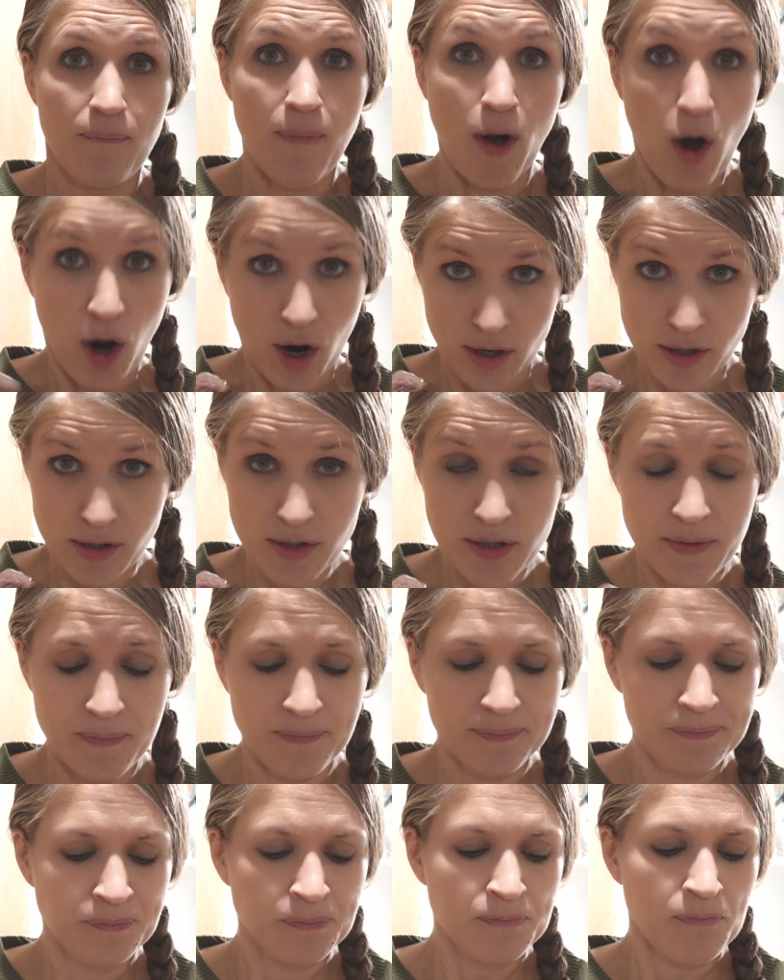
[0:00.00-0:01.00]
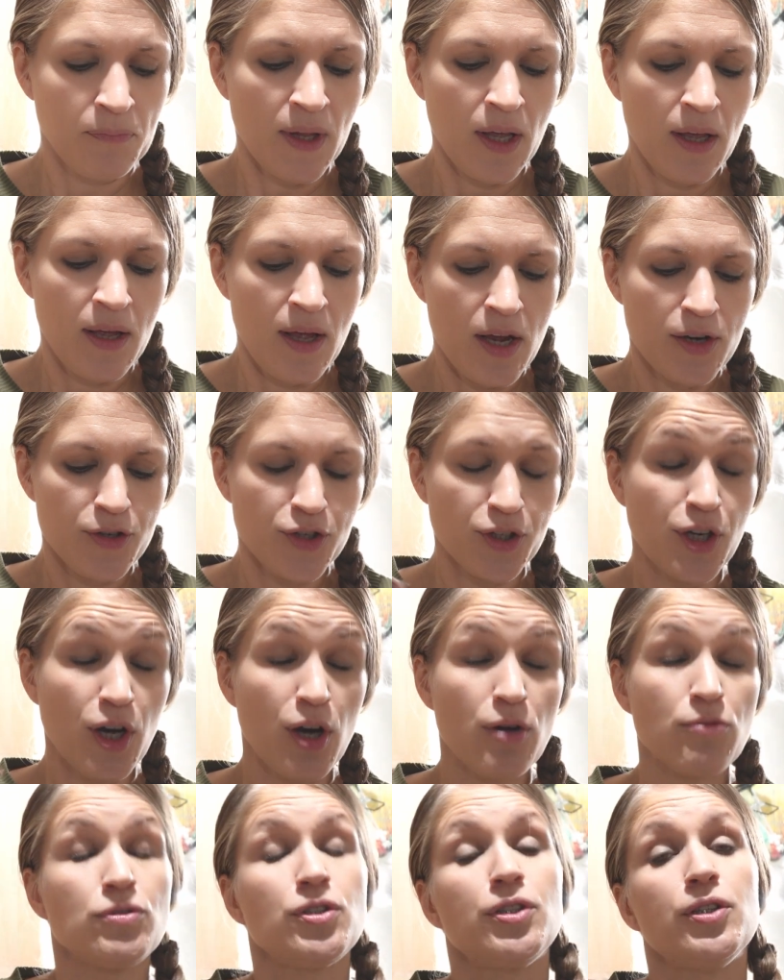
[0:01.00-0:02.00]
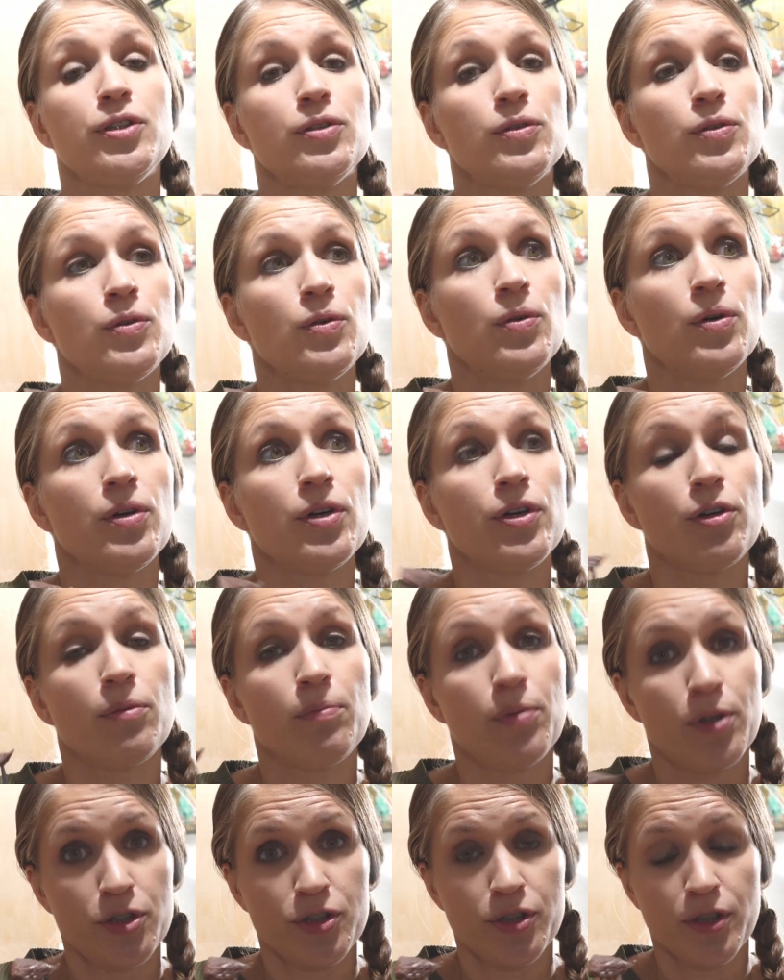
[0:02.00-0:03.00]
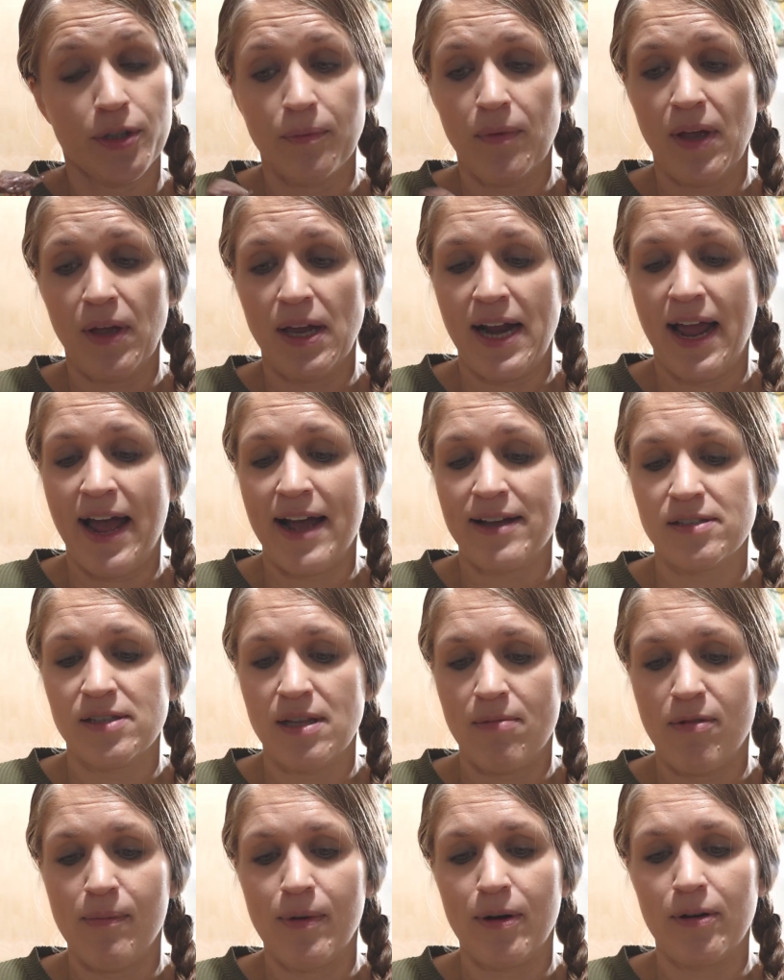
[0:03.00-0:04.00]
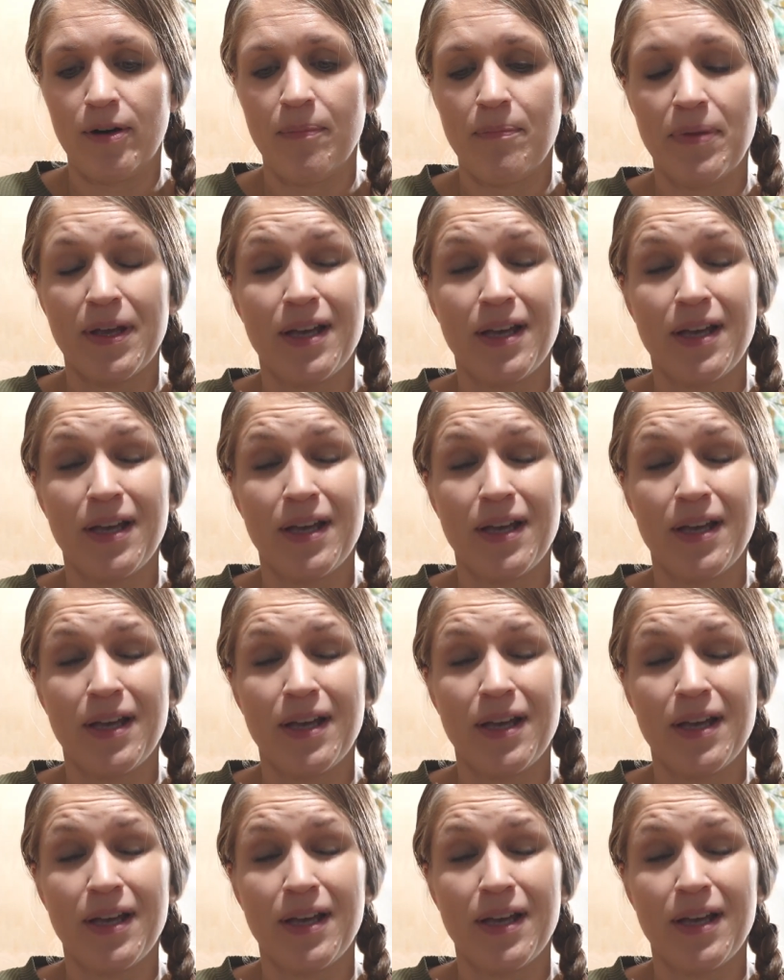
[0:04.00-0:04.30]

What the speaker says: heart, to go to your butcher and ask them about it,